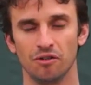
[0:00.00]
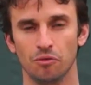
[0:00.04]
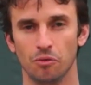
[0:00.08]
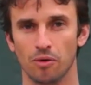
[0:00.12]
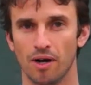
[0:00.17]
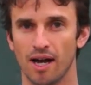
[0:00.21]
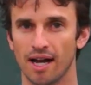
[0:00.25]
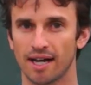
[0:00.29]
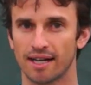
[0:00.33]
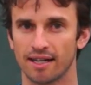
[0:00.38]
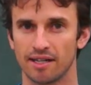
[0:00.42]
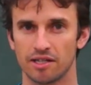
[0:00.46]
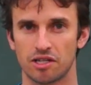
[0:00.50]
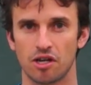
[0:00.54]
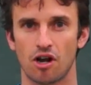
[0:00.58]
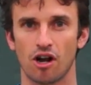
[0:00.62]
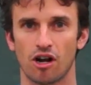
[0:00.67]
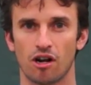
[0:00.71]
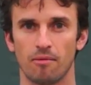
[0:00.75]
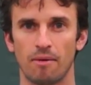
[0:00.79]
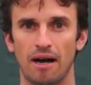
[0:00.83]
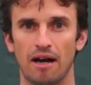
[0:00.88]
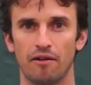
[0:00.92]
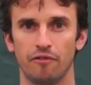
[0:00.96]
We're not going to
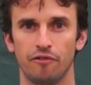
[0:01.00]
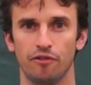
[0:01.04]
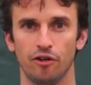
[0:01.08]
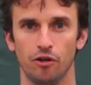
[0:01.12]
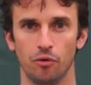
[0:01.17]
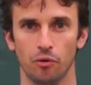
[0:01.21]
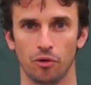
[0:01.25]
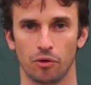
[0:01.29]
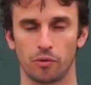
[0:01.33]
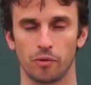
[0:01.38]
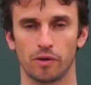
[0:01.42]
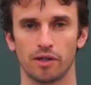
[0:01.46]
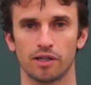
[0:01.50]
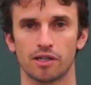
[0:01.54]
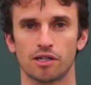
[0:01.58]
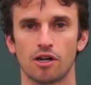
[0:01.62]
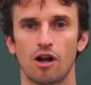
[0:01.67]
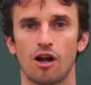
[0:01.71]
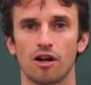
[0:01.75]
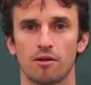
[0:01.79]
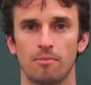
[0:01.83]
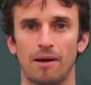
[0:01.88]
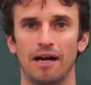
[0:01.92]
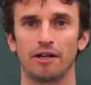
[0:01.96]
talk about footwork. We're going to
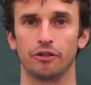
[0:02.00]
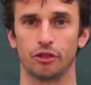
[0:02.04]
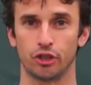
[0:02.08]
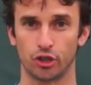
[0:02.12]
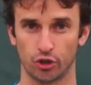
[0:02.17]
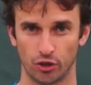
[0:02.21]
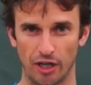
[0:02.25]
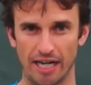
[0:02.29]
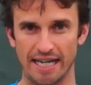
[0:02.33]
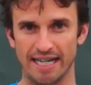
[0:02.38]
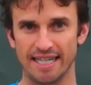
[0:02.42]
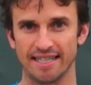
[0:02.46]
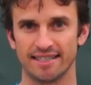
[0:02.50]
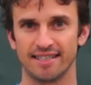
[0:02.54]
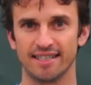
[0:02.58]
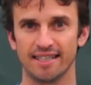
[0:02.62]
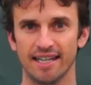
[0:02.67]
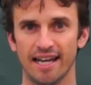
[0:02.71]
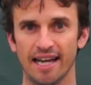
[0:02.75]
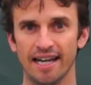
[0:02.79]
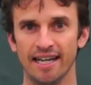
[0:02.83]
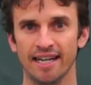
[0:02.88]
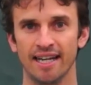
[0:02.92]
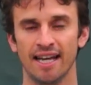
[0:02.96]
talk about training
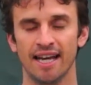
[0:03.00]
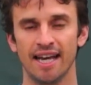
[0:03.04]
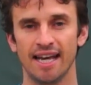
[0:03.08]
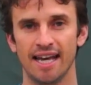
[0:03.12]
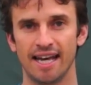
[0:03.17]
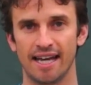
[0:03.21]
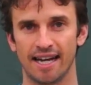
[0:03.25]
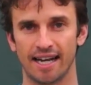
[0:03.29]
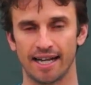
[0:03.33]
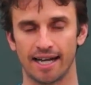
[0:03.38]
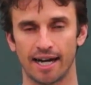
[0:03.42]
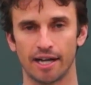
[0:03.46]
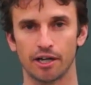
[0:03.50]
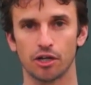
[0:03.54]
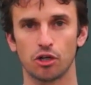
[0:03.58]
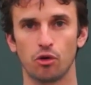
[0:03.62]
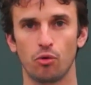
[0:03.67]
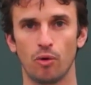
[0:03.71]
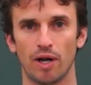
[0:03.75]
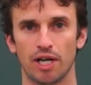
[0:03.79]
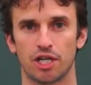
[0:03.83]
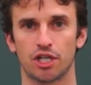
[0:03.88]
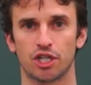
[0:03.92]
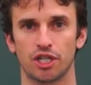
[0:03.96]
today. And I got a
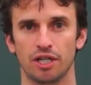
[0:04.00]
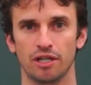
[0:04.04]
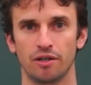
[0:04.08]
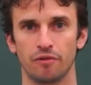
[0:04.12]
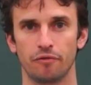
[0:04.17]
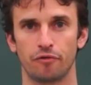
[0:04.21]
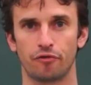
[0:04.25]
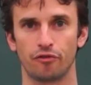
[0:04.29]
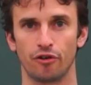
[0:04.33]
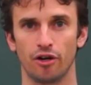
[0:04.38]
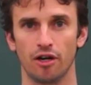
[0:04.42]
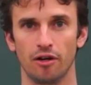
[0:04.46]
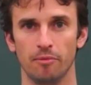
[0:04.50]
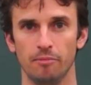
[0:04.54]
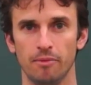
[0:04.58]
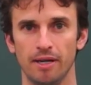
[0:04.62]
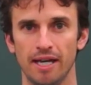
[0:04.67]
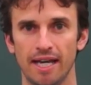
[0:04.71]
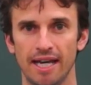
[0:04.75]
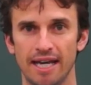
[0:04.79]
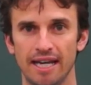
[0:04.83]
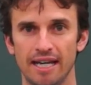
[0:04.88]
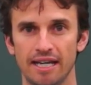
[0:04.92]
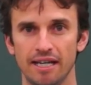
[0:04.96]
question from
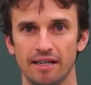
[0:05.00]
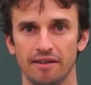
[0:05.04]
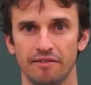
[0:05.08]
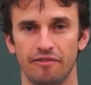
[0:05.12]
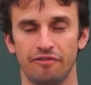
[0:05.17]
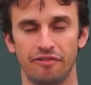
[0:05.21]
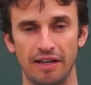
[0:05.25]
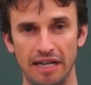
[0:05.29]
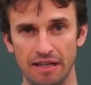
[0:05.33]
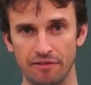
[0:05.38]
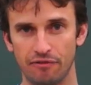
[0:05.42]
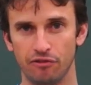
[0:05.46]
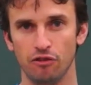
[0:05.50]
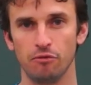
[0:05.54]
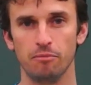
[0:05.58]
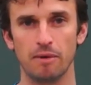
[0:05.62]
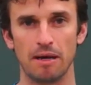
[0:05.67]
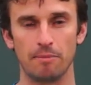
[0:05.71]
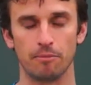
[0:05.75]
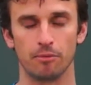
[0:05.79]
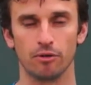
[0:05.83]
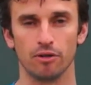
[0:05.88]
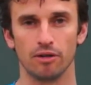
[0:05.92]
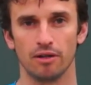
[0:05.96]
a faithful
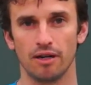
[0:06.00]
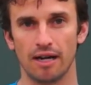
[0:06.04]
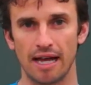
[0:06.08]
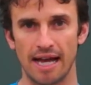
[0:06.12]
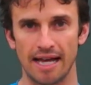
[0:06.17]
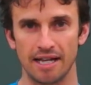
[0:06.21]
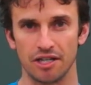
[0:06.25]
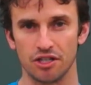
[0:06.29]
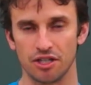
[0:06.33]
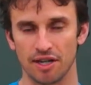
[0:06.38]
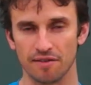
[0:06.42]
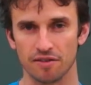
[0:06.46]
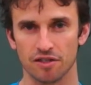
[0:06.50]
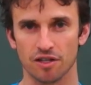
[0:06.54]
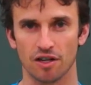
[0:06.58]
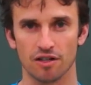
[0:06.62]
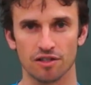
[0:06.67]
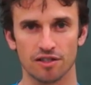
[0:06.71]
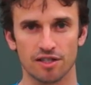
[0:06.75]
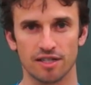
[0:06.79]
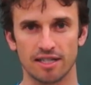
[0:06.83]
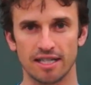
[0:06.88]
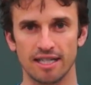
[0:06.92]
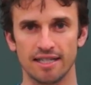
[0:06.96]
member at Jeff
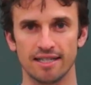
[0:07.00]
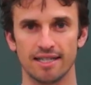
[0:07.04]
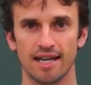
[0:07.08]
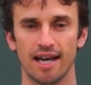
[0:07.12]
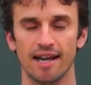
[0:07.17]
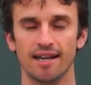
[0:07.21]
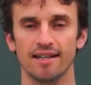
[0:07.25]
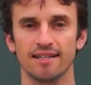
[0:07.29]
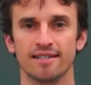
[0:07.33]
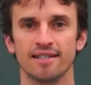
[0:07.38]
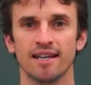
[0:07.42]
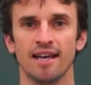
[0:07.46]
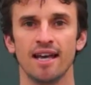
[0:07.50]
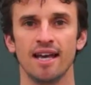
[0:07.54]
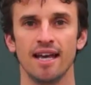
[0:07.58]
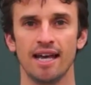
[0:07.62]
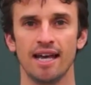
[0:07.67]
Salzenstein Tennis,